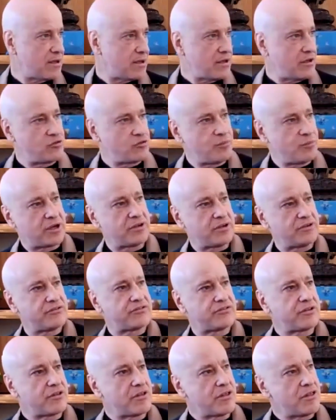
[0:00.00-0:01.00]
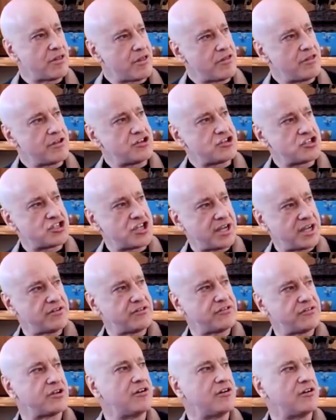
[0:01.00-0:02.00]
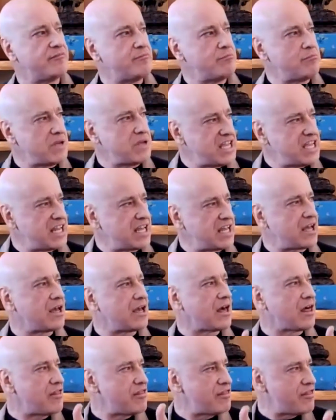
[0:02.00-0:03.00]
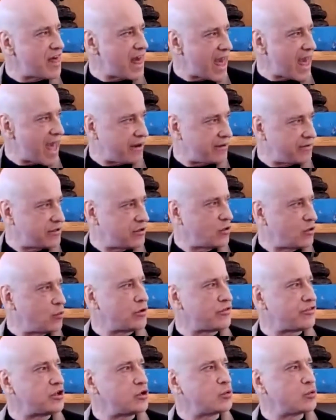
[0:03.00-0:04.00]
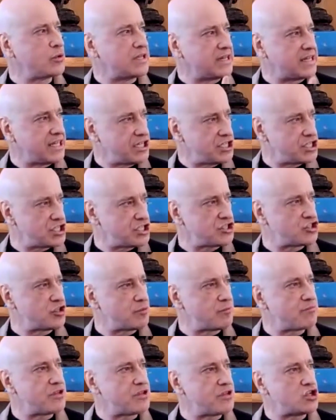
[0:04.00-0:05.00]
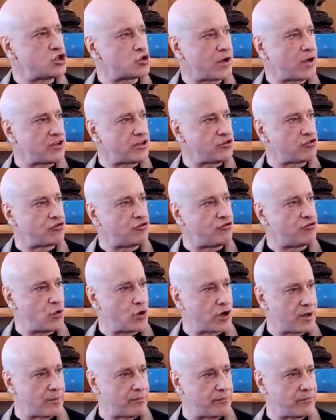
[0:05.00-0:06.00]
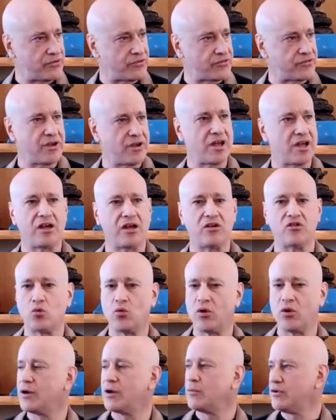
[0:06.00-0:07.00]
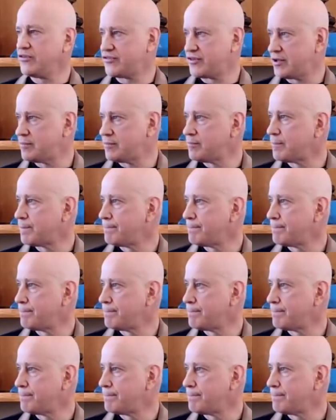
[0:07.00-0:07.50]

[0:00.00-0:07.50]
is because the chance of meeting that with a relationship that transforms is why we sit.